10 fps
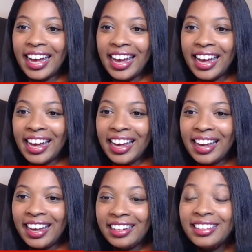
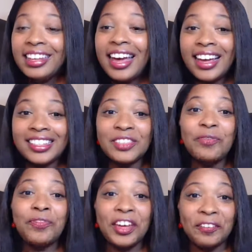And yes,
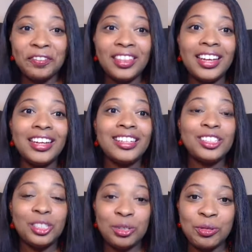
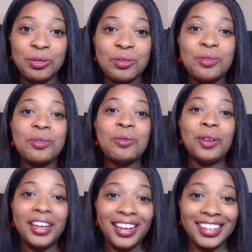52
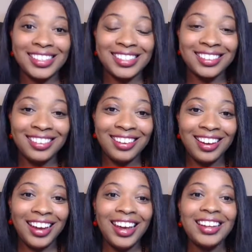weeks
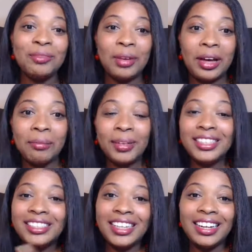And
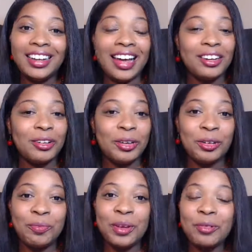Miss Sheena, I know
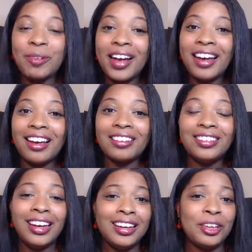you've been
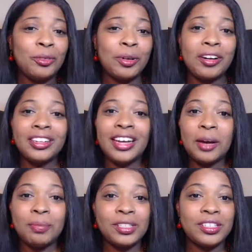around. You were on an
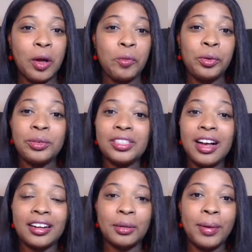episode. We were
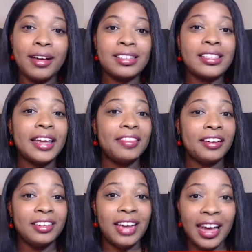talking about Say
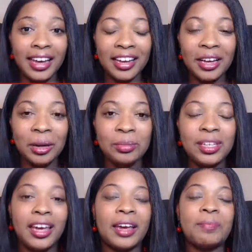Their Names
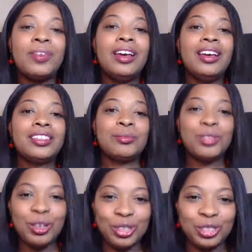and some
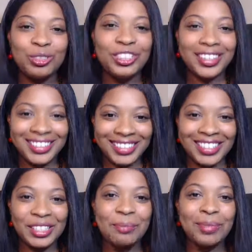social
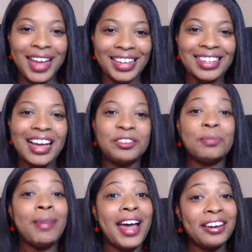justice and Black Lives
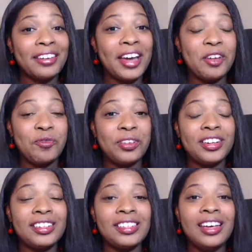Matter
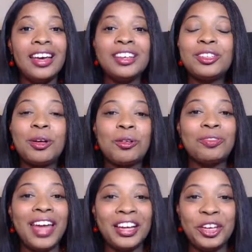efforts. So
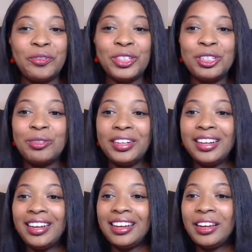thank you for tuning
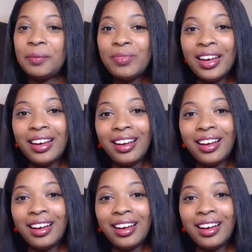in.